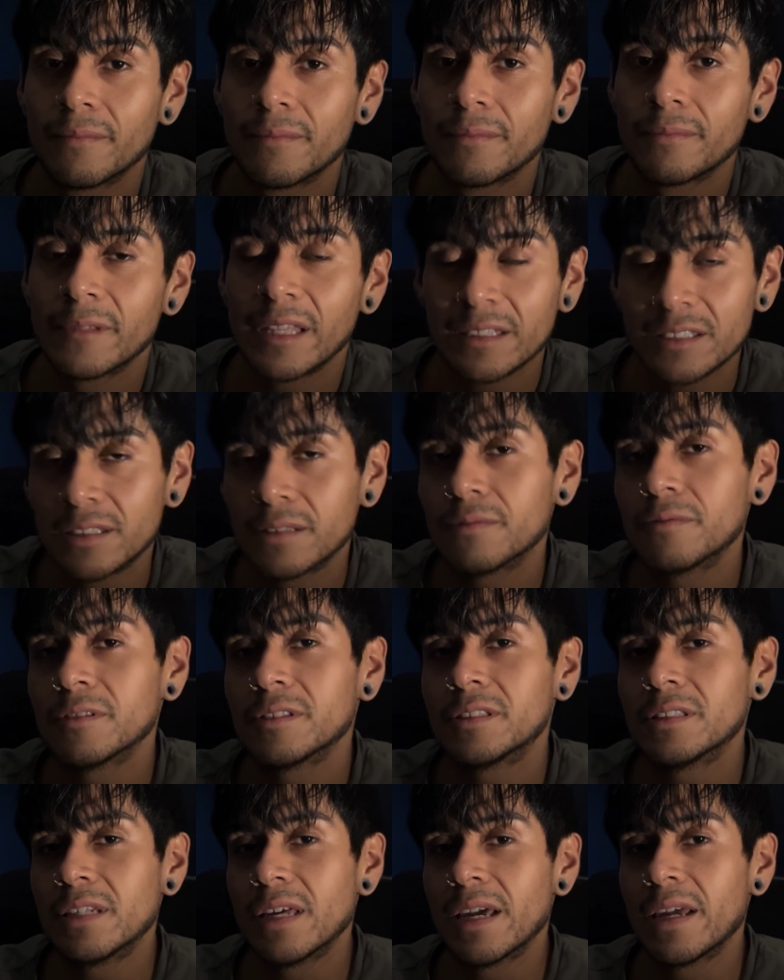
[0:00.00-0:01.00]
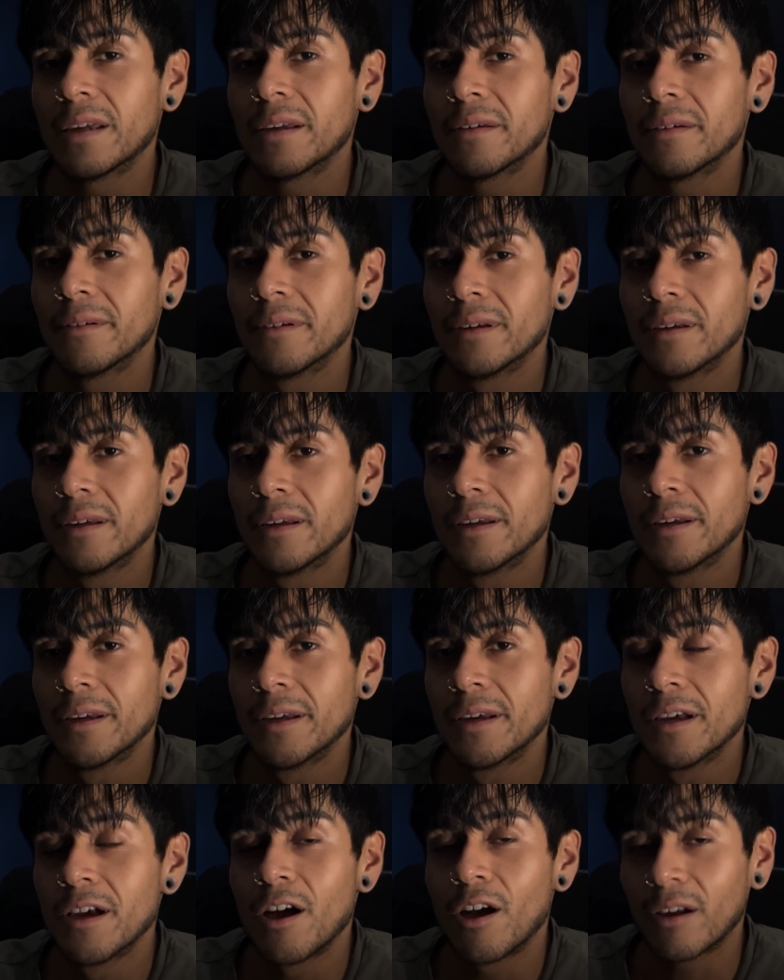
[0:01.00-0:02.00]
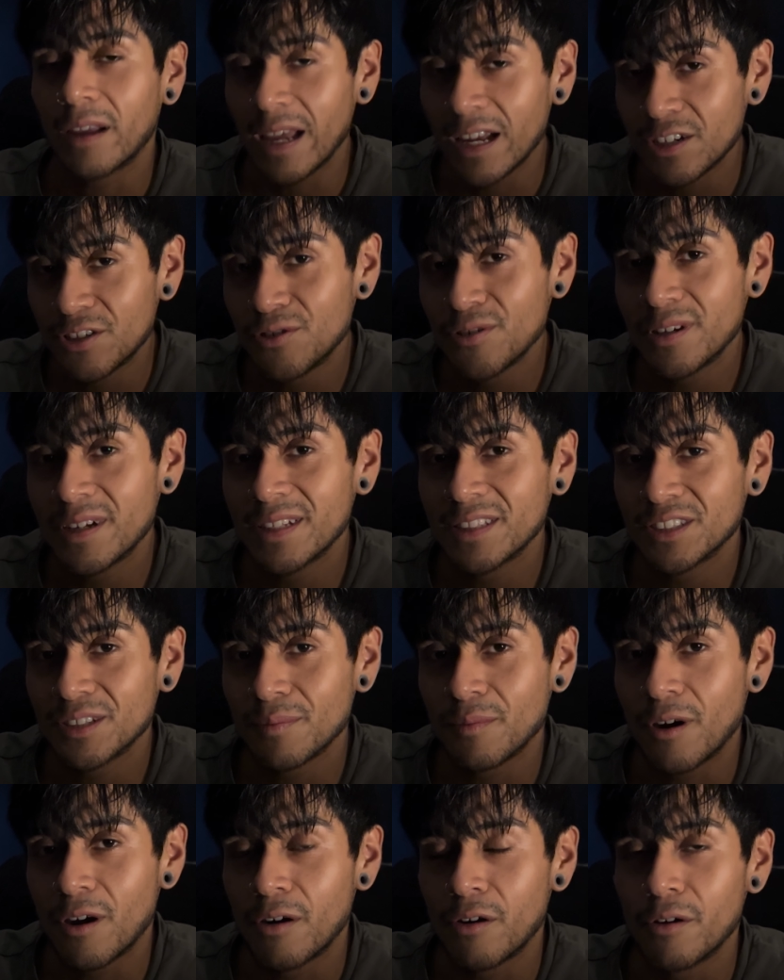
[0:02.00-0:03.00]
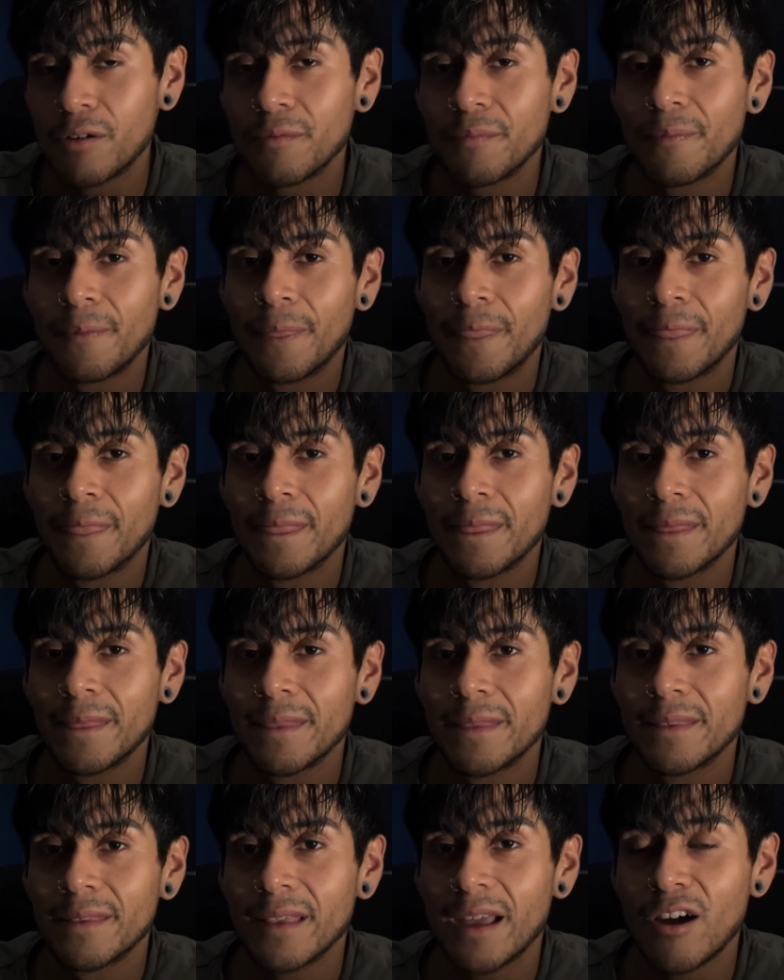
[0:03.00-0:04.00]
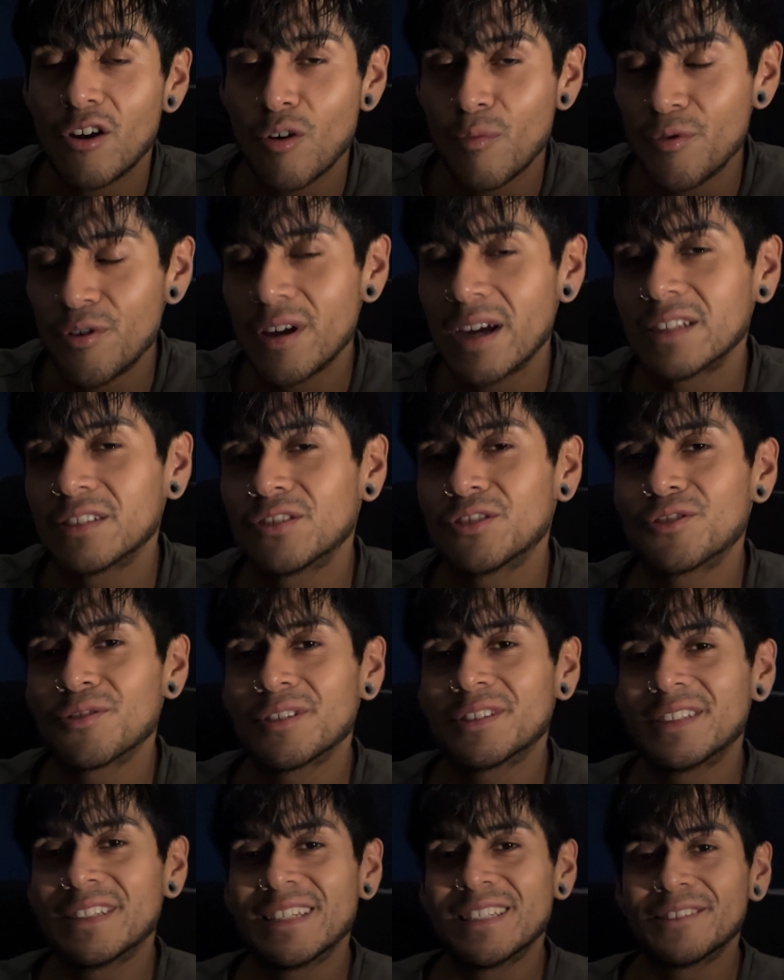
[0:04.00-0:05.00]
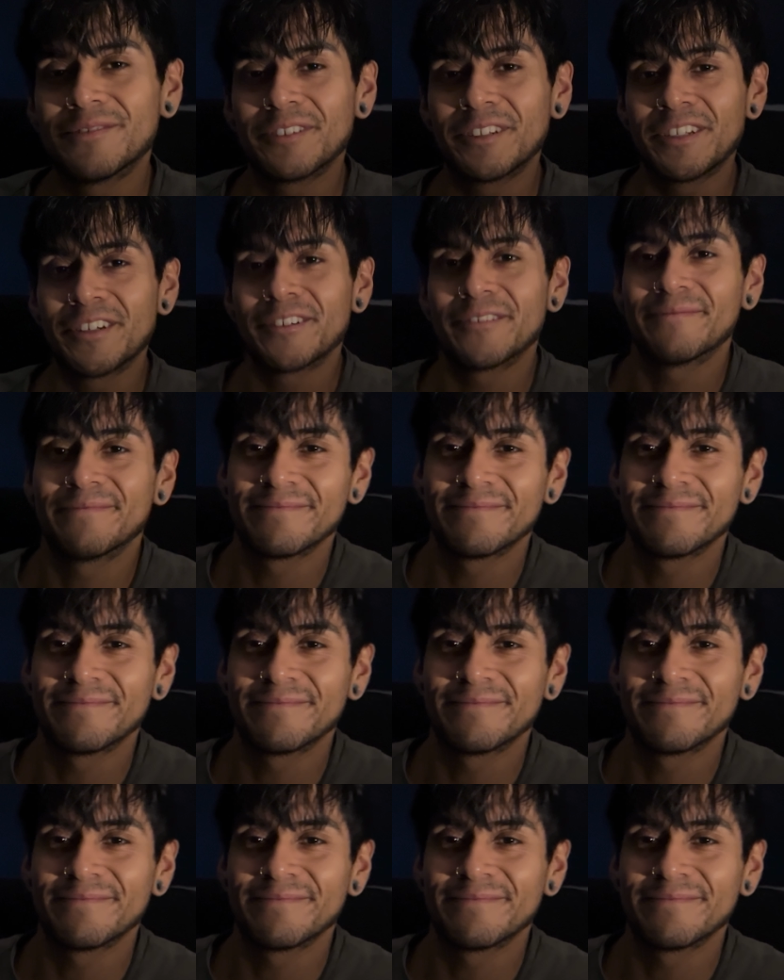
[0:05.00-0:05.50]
And that's it for today. I'll catch you again tomorrow. I hope you guys enjoyed today's video.